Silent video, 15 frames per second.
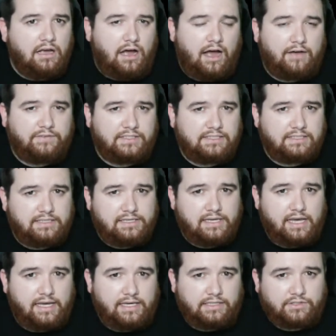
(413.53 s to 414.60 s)
Obviously,
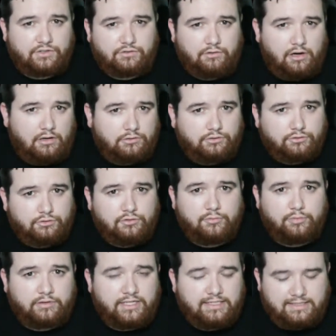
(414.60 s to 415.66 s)
a strong Drew
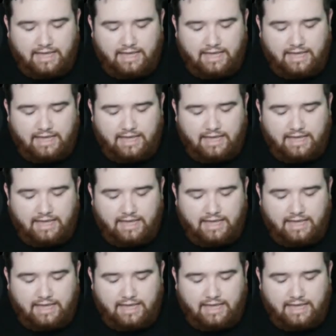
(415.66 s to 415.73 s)
Brees,